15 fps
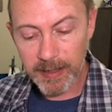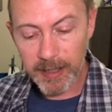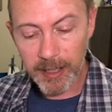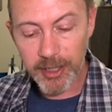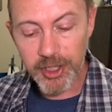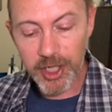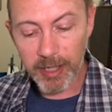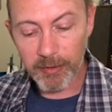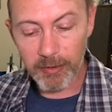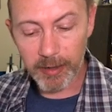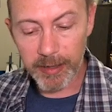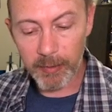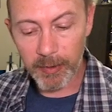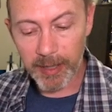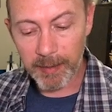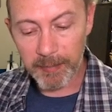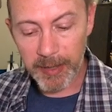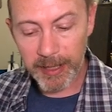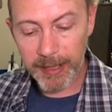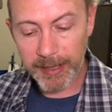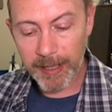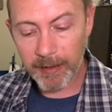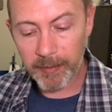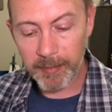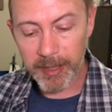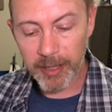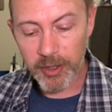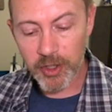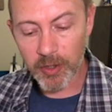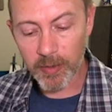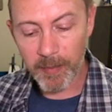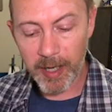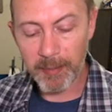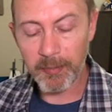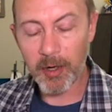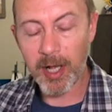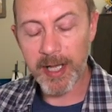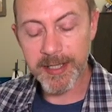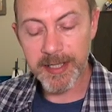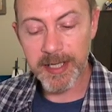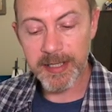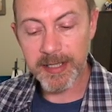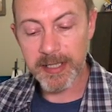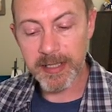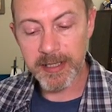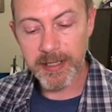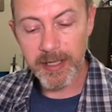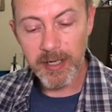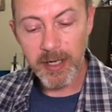generally when I'm picking out a miniature, my process is